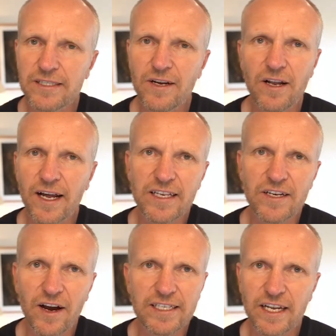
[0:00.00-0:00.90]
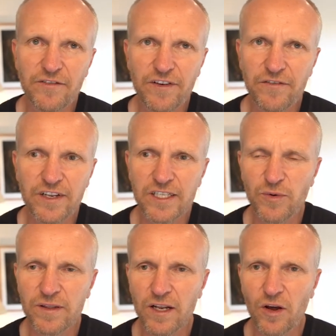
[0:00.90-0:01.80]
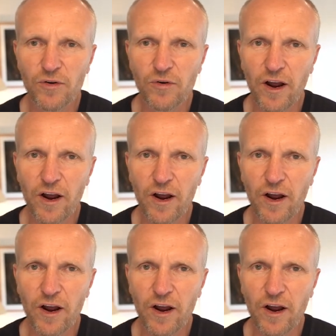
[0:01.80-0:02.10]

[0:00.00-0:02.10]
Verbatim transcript: It's not like the 1950s when the local